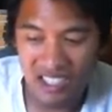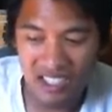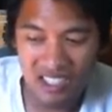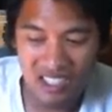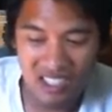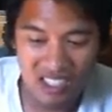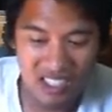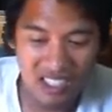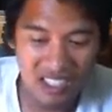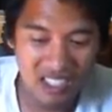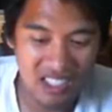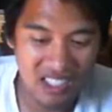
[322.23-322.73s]

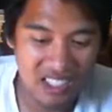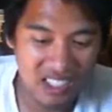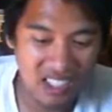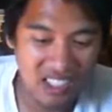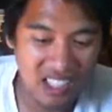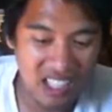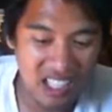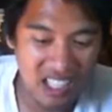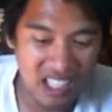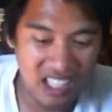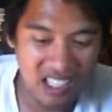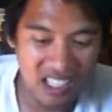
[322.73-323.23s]
Is he the
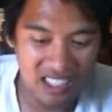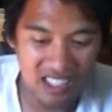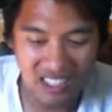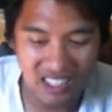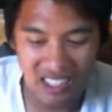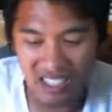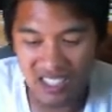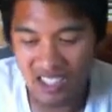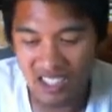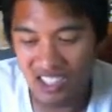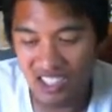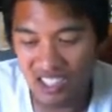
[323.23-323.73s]
guy?
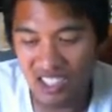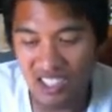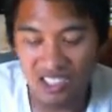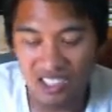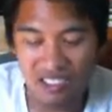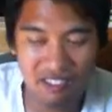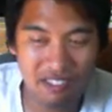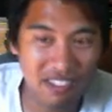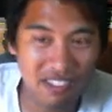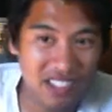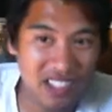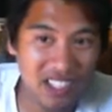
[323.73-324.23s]
Is he the
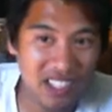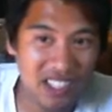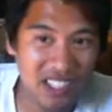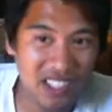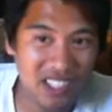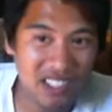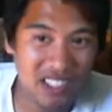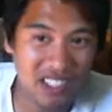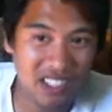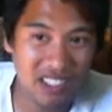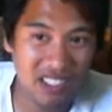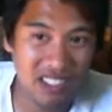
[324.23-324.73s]
Jon
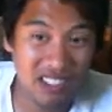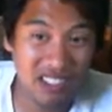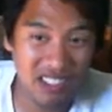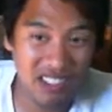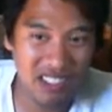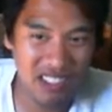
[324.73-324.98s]
Fitch,